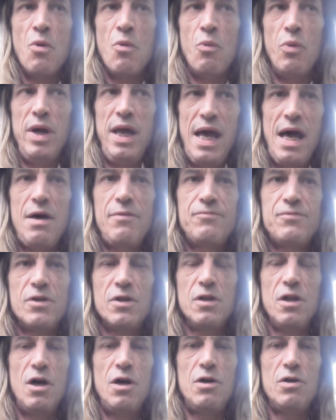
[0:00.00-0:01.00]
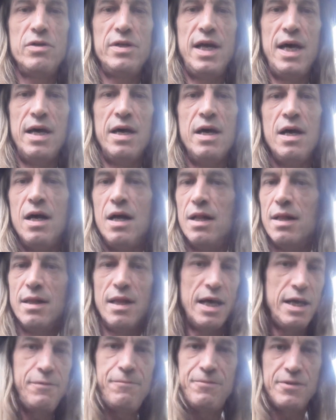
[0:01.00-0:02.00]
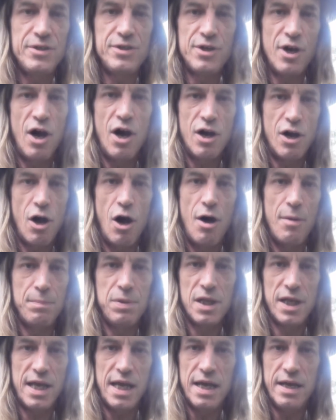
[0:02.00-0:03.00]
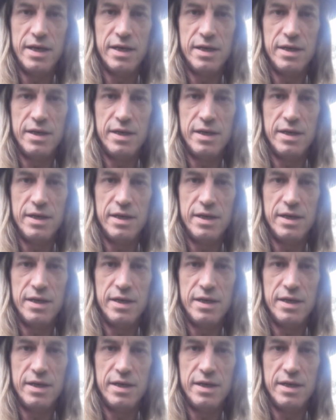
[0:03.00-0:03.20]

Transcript: We have to learn that life is not complicated.